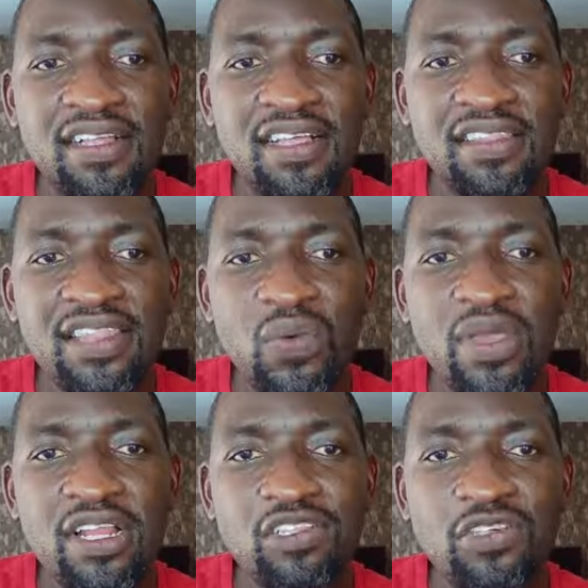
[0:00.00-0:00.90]
the queen
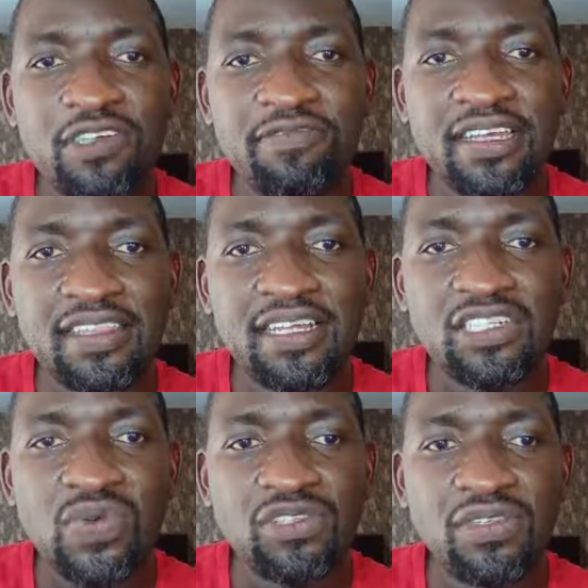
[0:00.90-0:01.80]
is also defending that
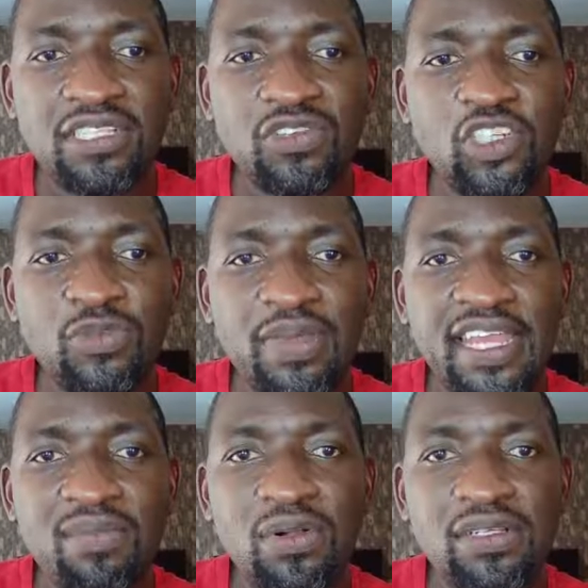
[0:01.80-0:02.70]
square. So that's going to be a
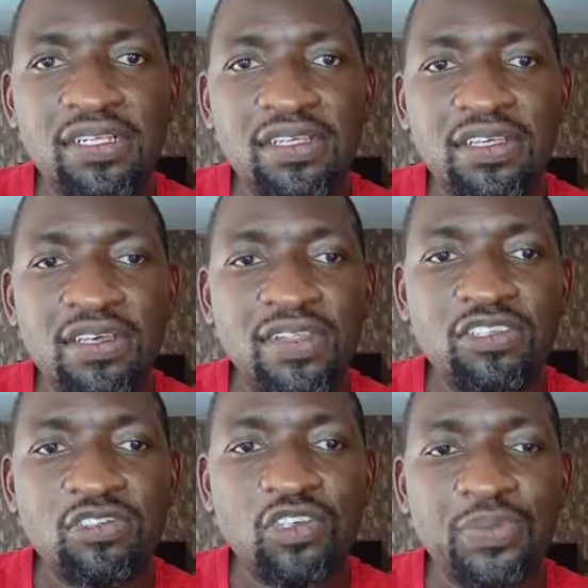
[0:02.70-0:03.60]
double, that's
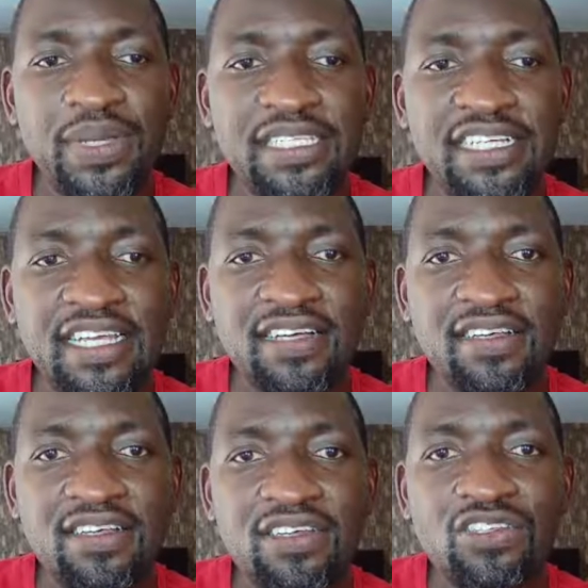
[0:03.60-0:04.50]
also going to be a check.
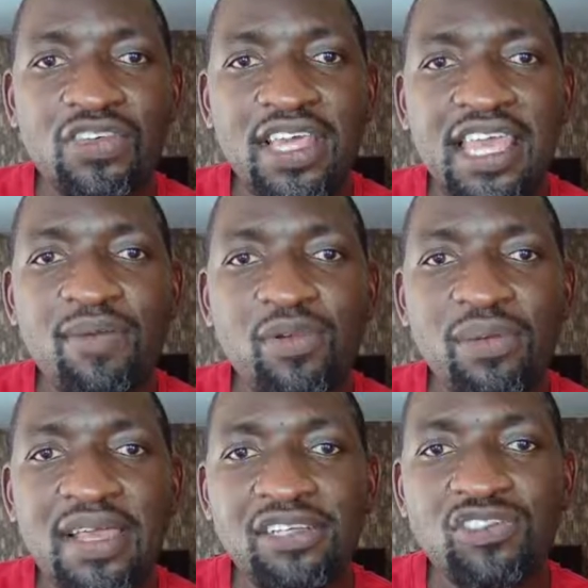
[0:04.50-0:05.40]
So the king probably
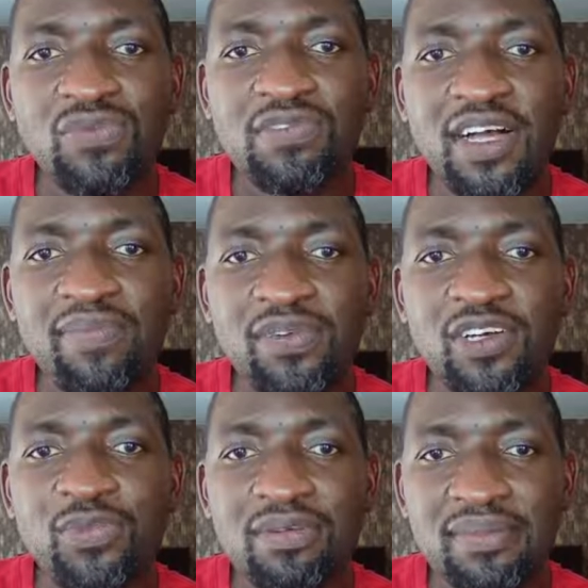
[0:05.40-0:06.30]
has to move up, not
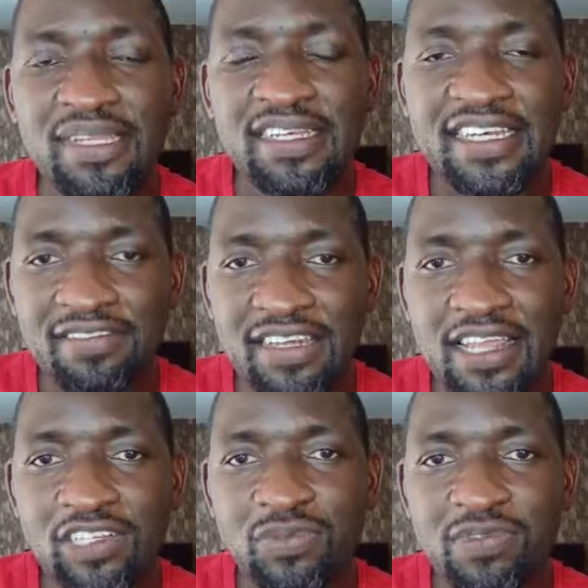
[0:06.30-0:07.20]
probably, definitely
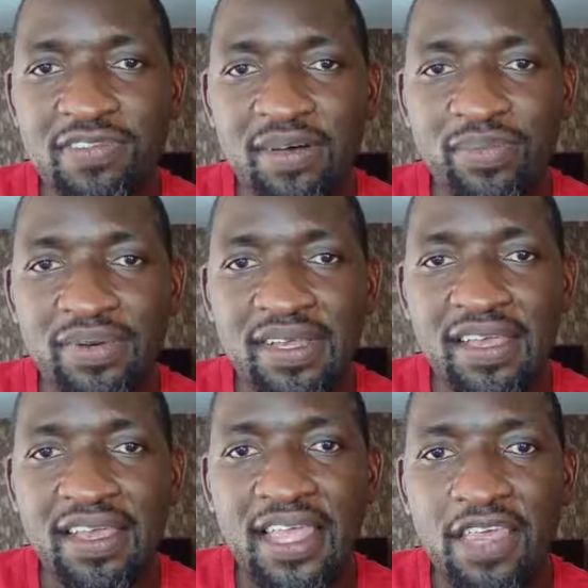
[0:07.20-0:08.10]
has to move up.
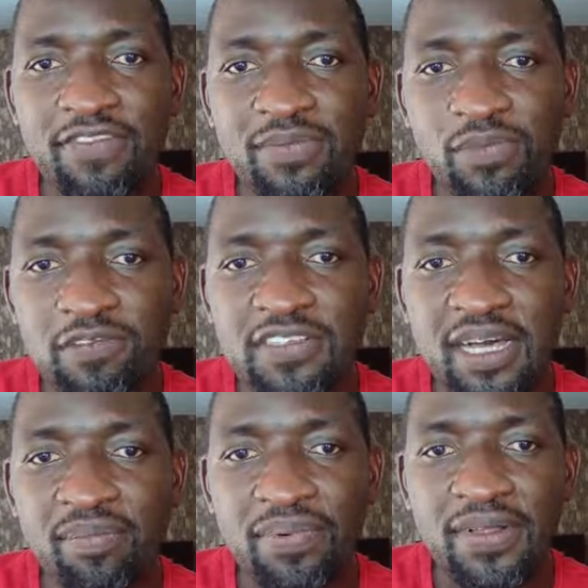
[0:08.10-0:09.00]
If it moves
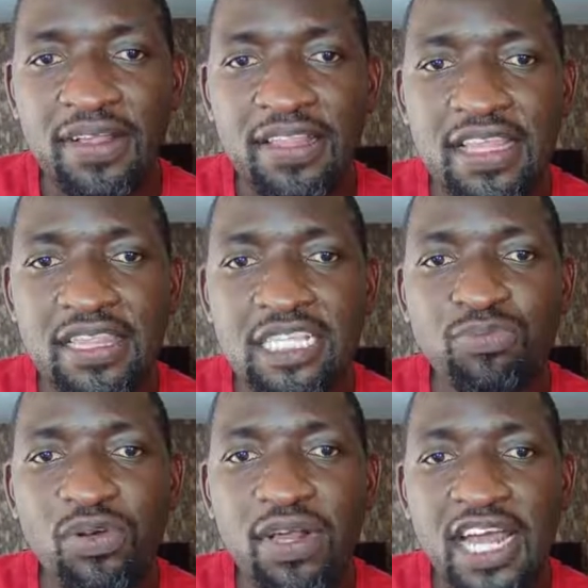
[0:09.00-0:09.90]
up, then this
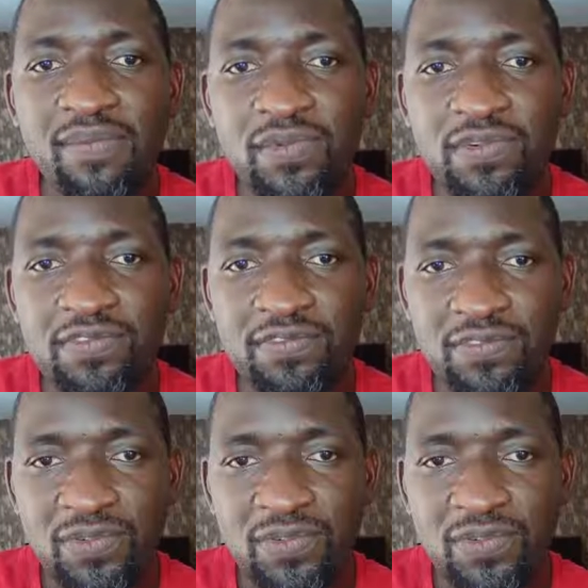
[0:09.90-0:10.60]
pawn can move,